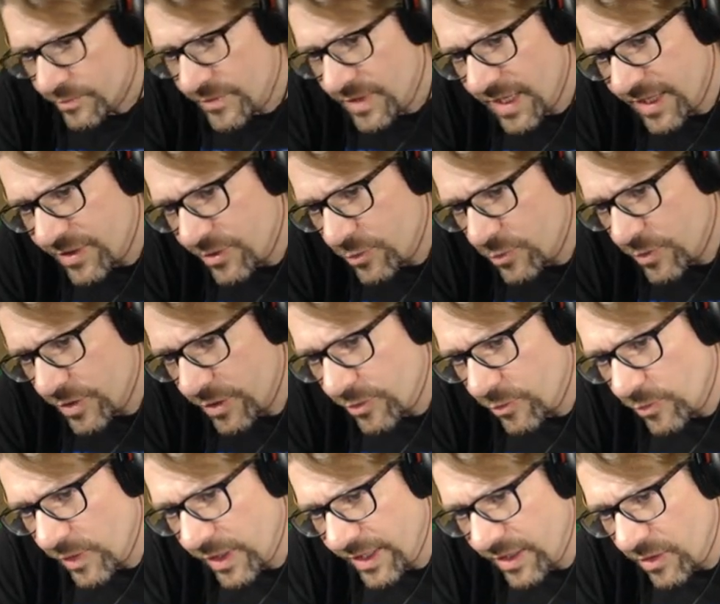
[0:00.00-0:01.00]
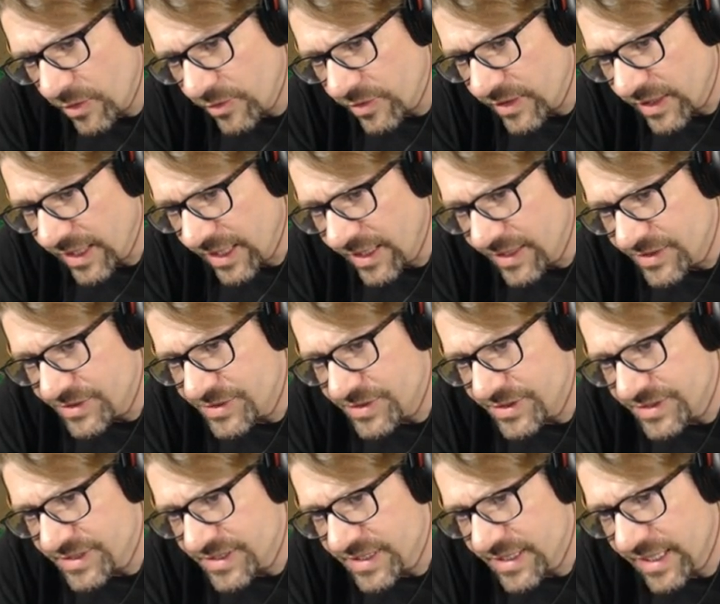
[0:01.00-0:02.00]
I don't want it right on the edge
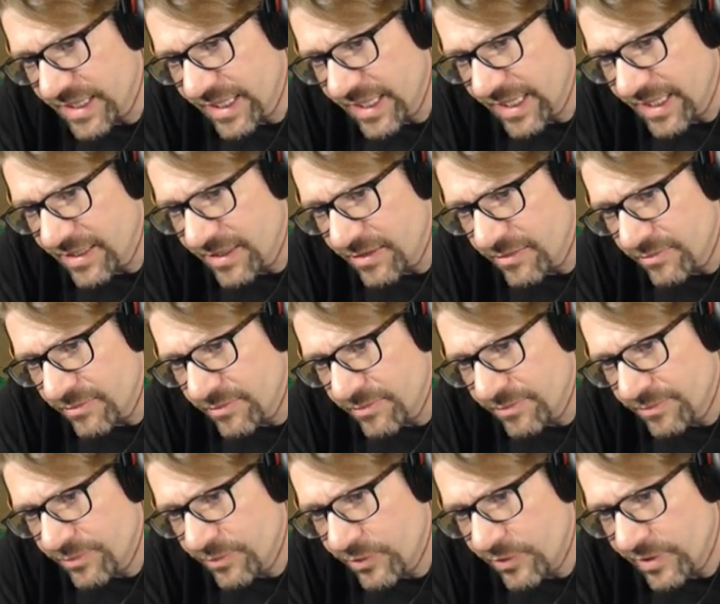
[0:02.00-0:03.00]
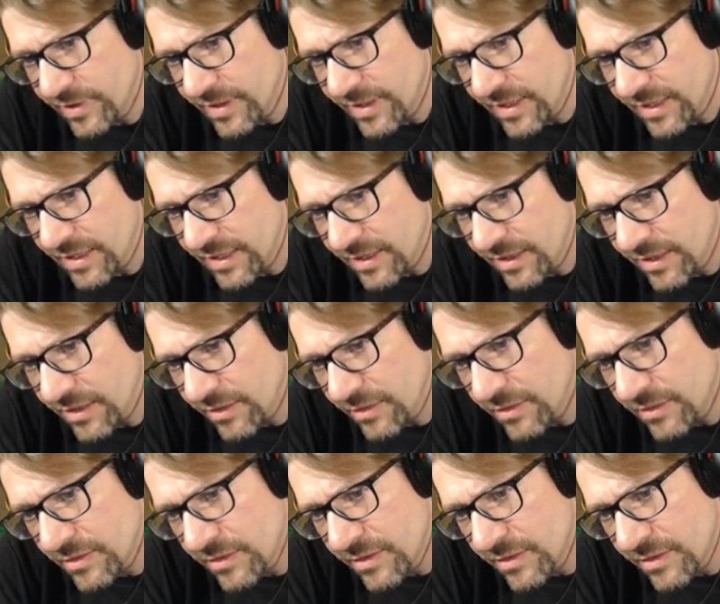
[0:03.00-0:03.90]
because then I can't put anything there.